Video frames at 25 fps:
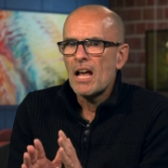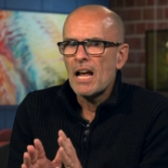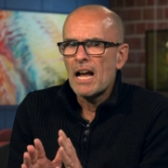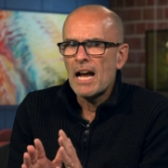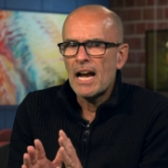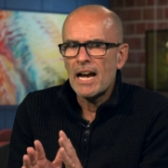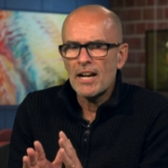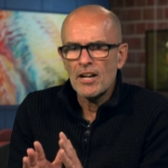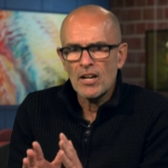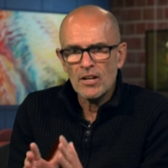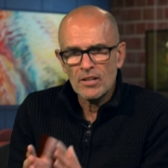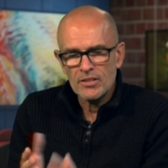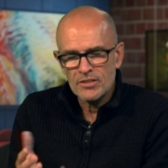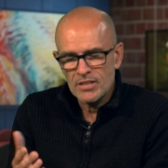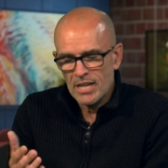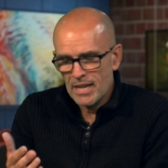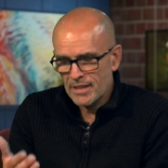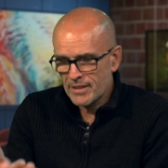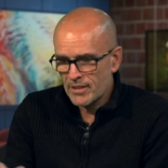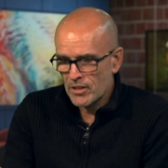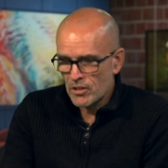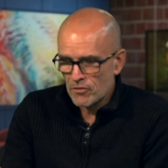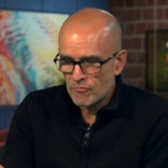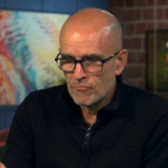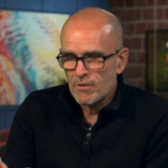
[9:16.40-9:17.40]
And I sat
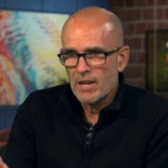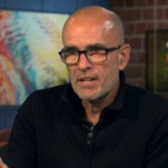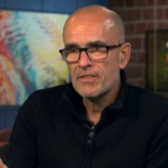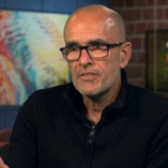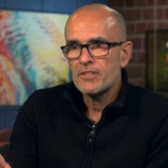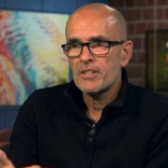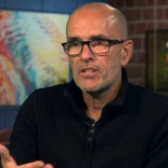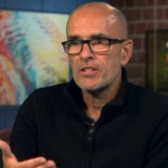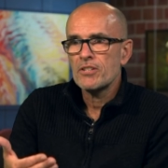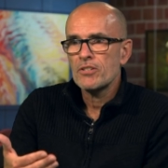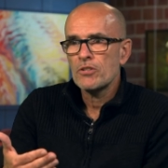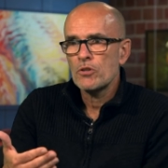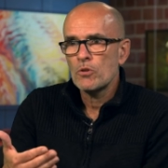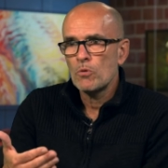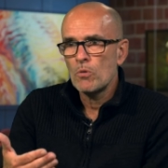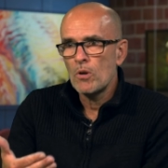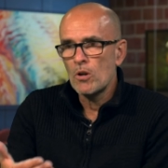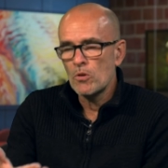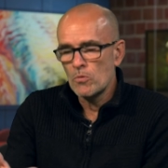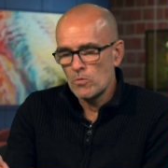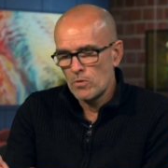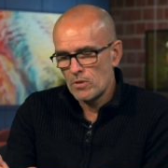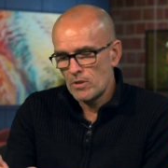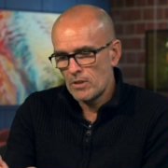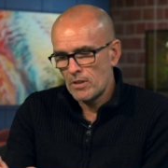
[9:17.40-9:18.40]
there and read this
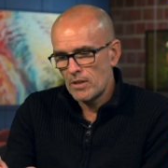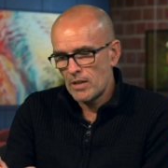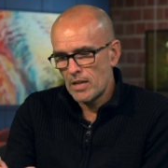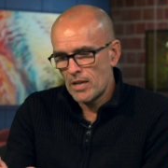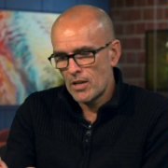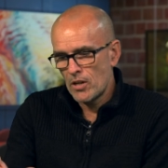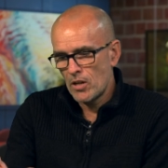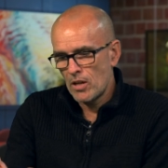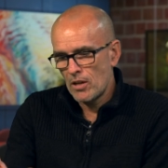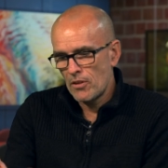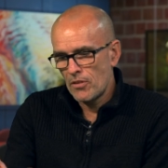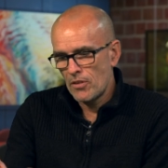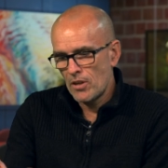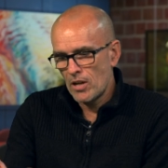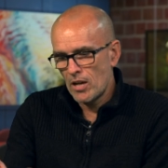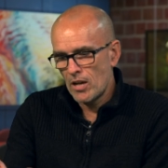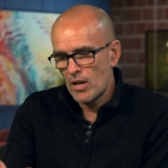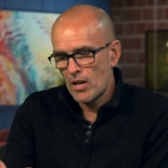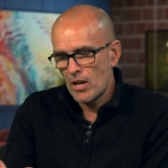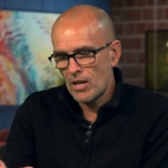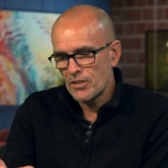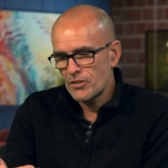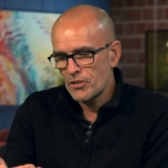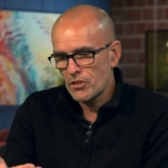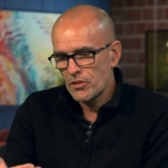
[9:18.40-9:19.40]
quote, and I, and
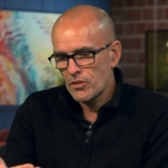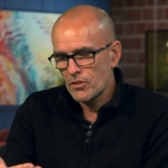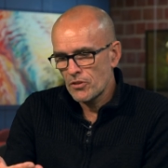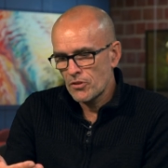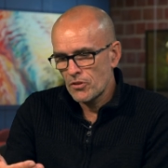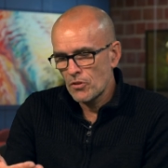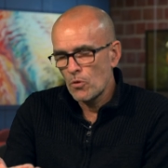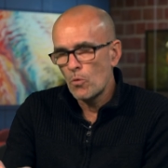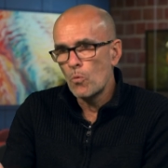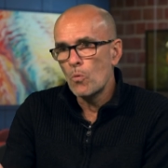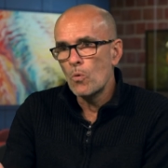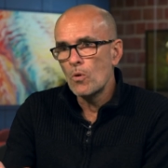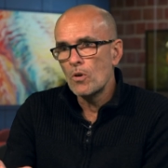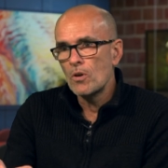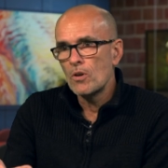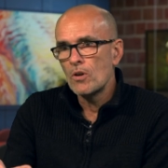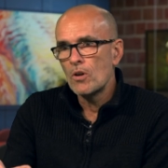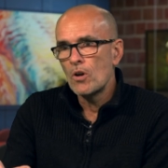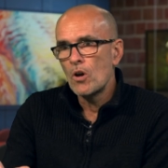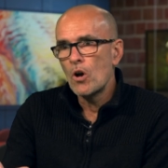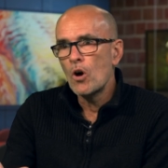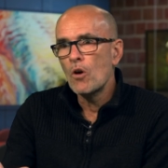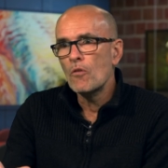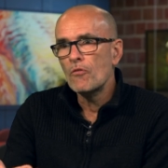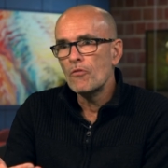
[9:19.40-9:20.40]
I just thought
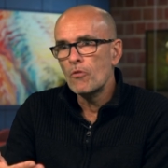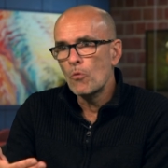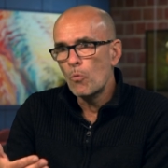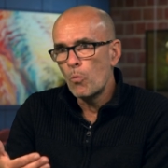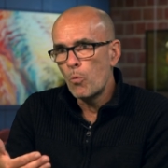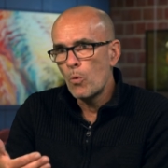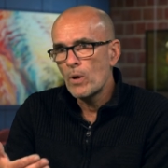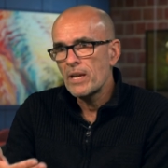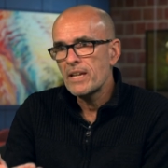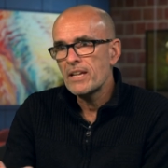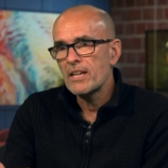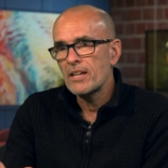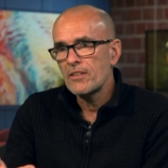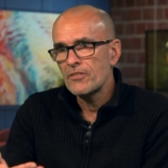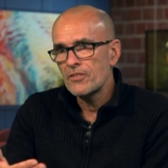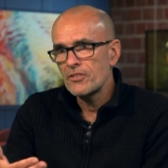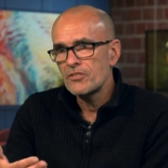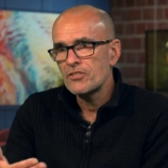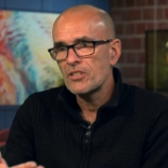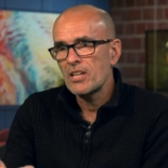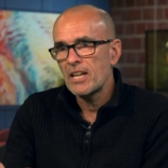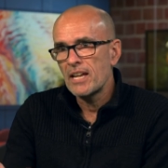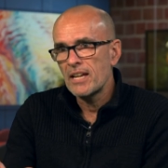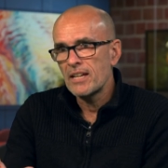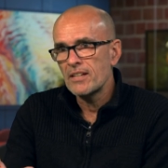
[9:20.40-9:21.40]
of the wheat and the
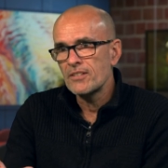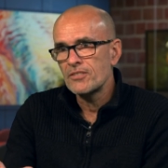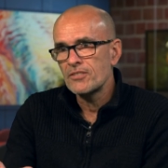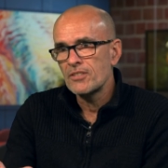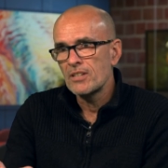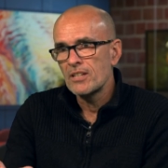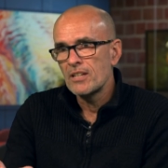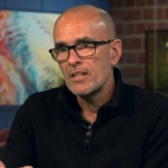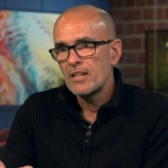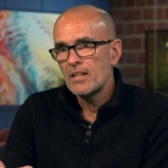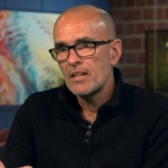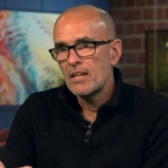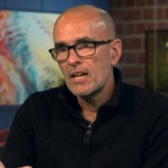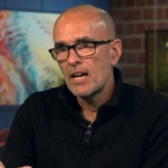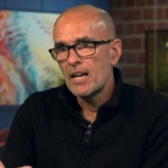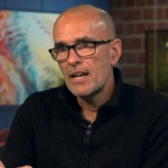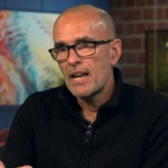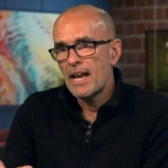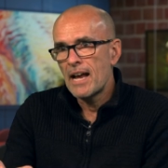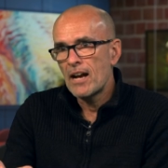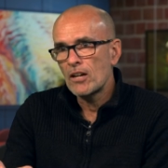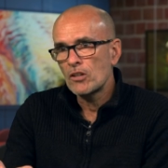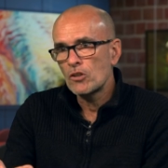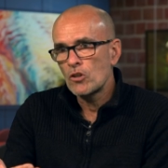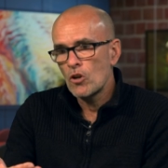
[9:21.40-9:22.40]
tares mm. and
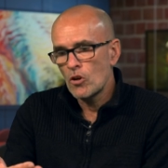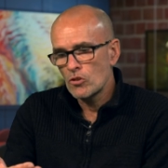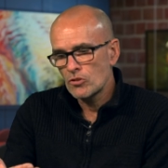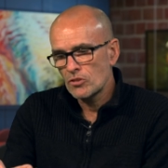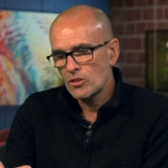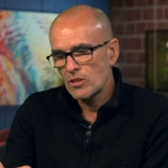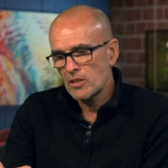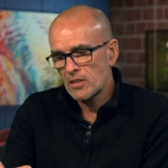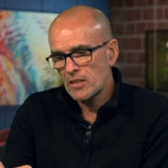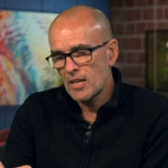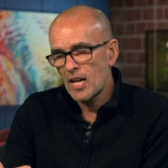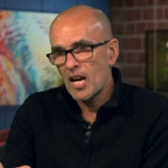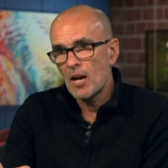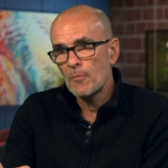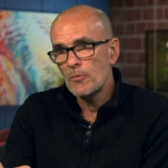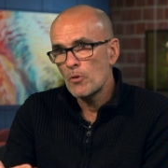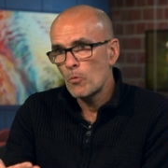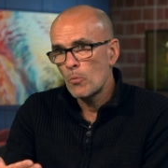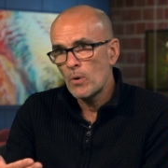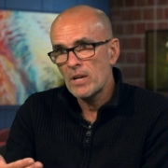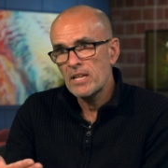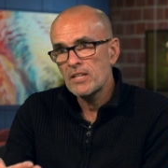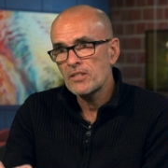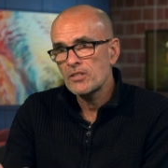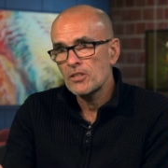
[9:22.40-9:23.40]
how God's going to come. The
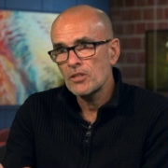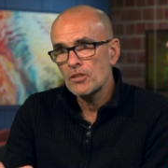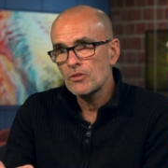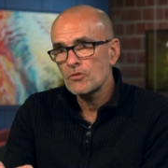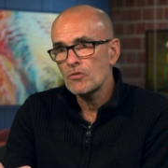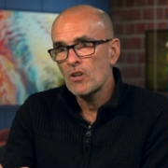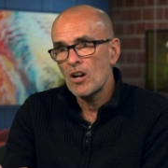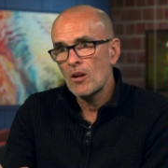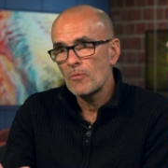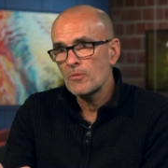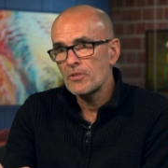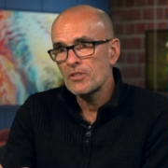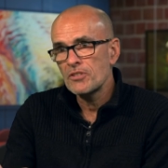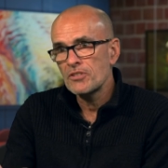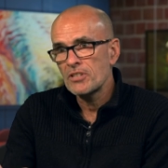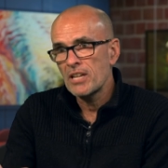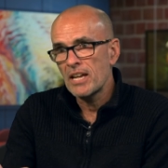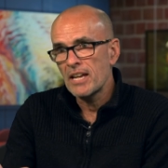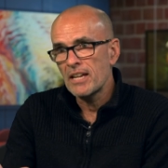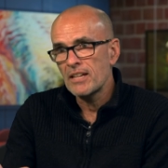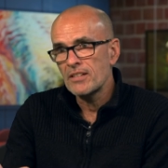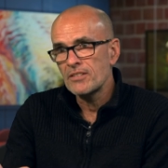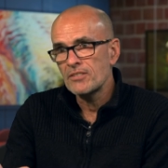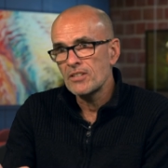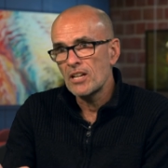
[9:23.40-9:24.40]
wheat is going to grow up with the
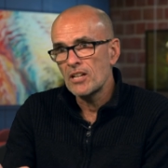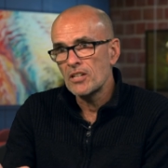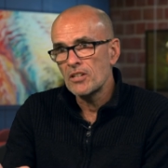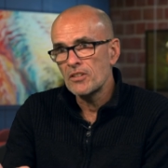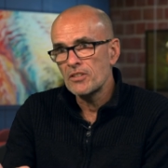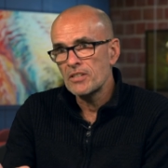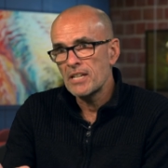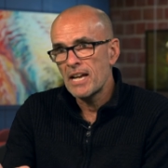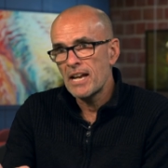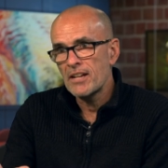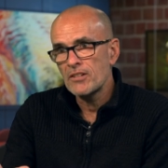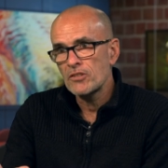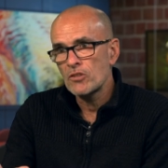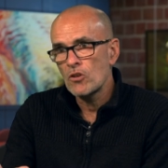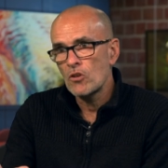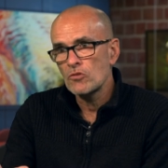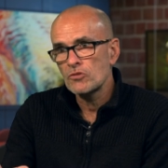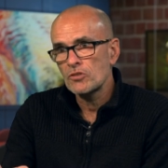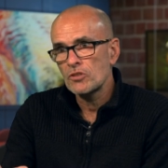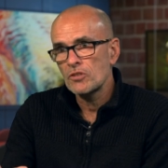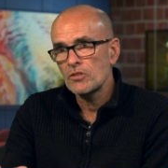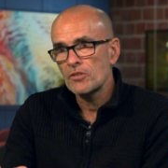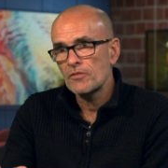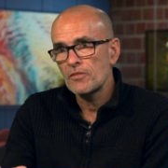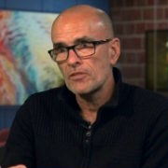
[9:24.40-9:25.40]
tares, and at the end, God's
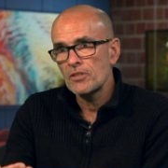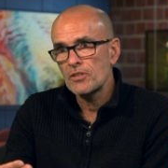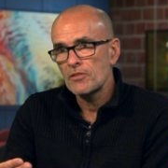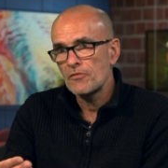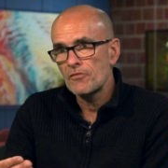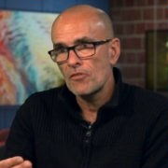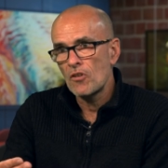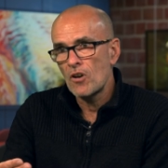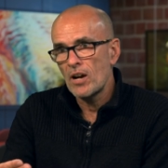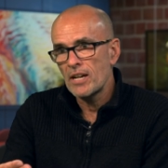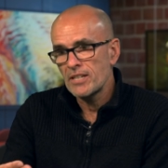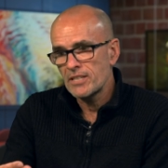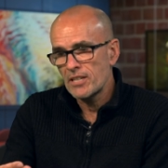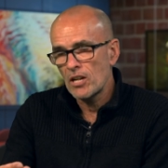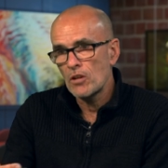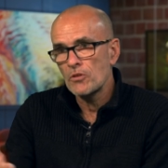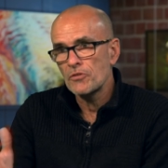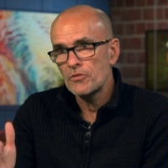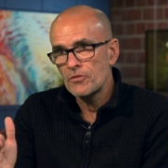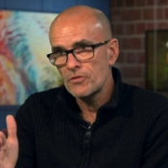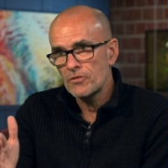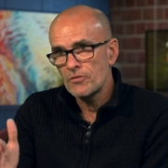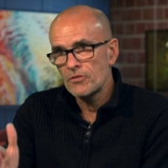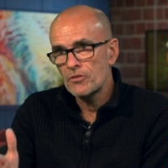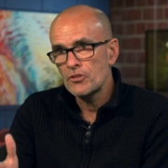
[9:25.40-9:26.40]
going to divide, you know,
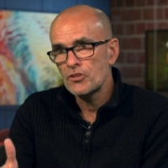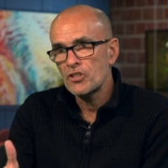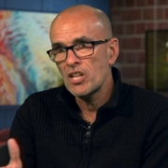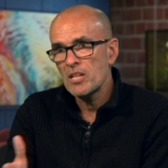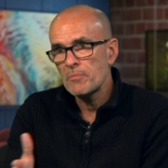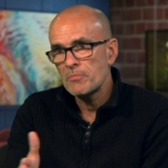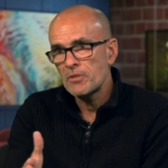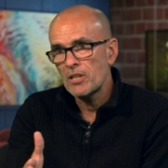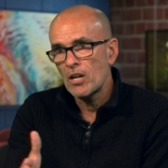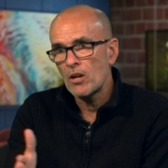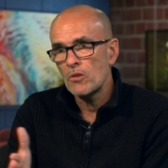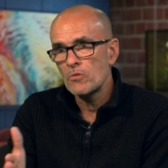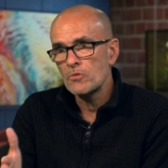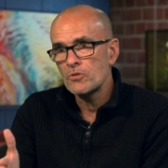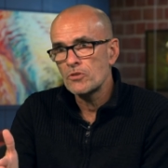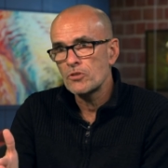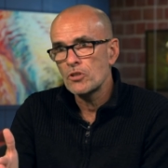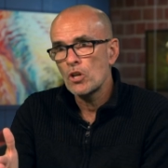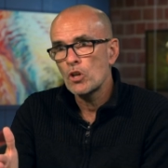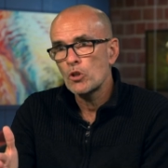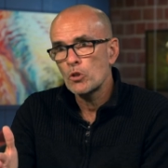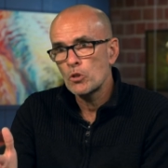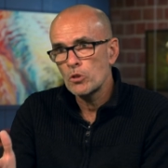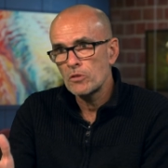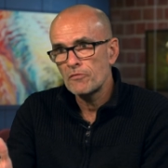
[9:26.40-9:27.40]
sheep, mm. goats,
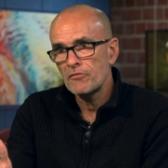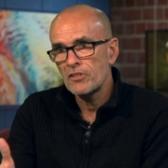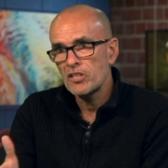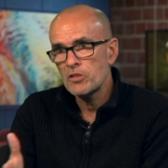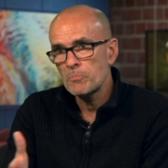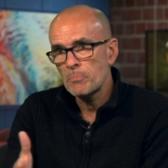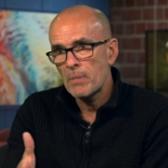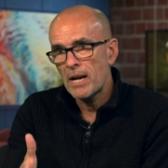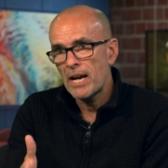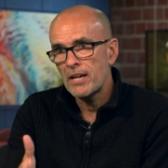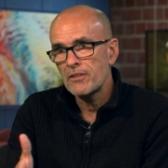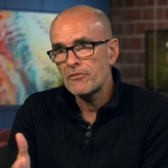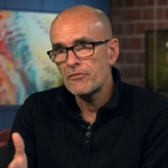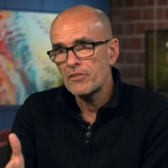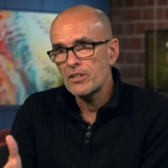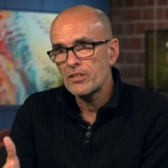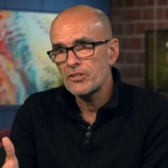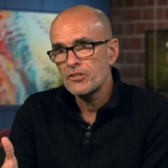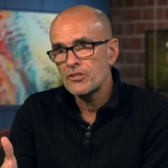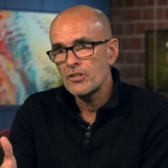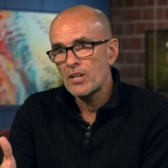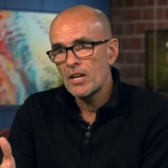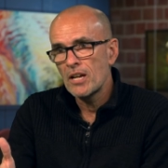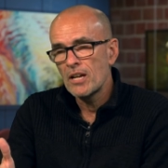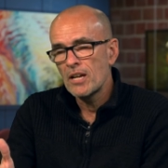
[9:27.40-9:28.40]
good fish, bad
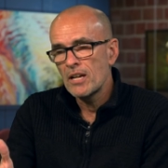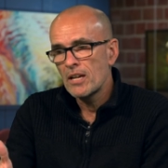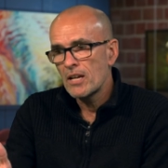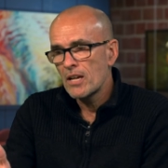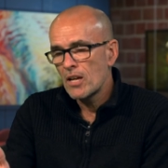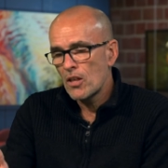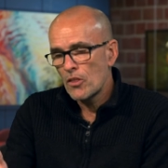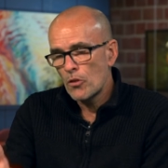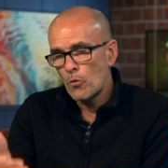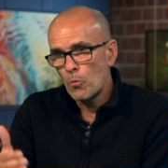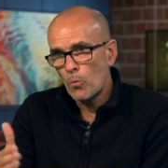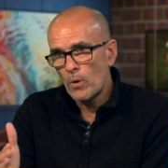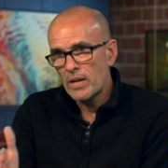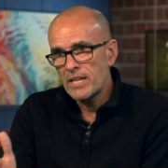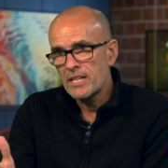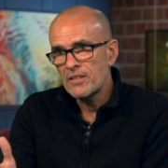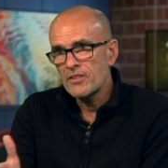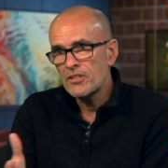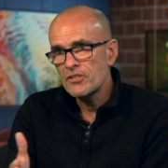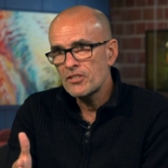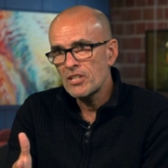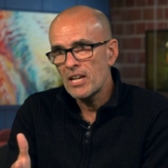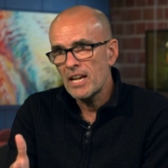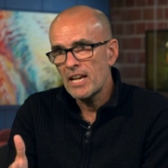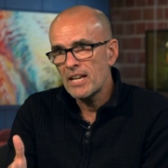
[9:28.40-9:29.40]
fish, -hmm. the wheat and the
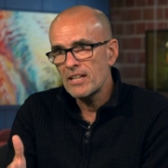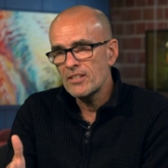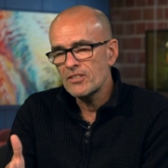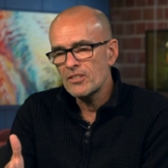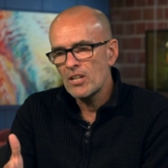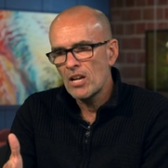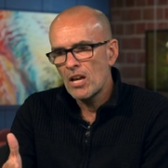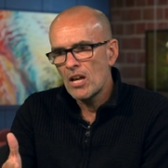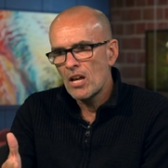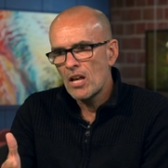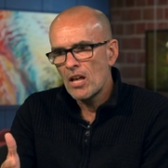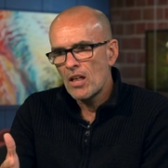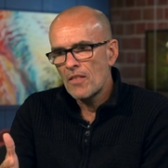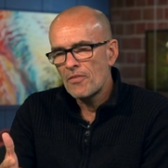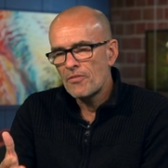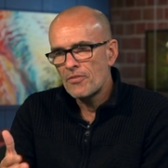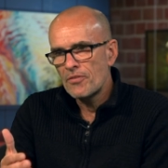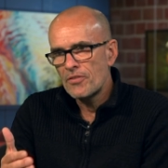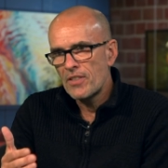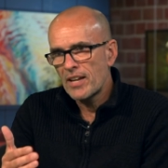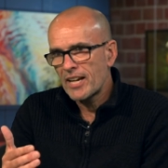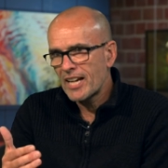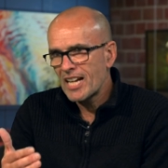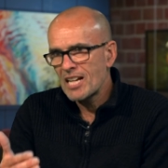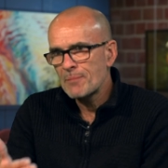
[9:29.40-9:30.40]
tares.
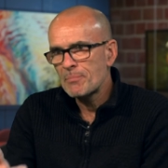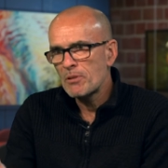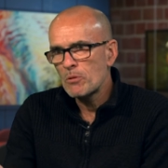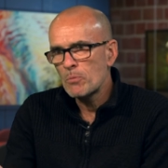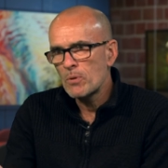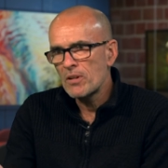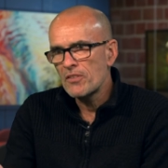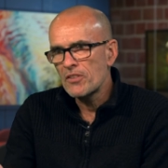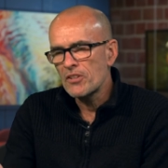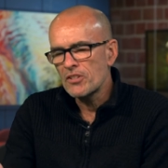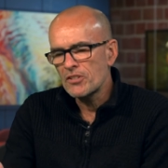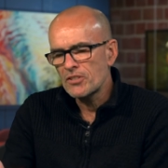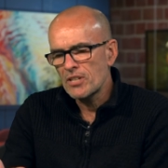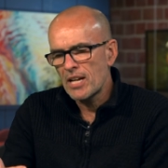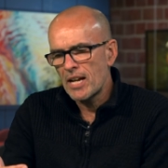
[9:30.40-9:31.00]
They're going to be with us.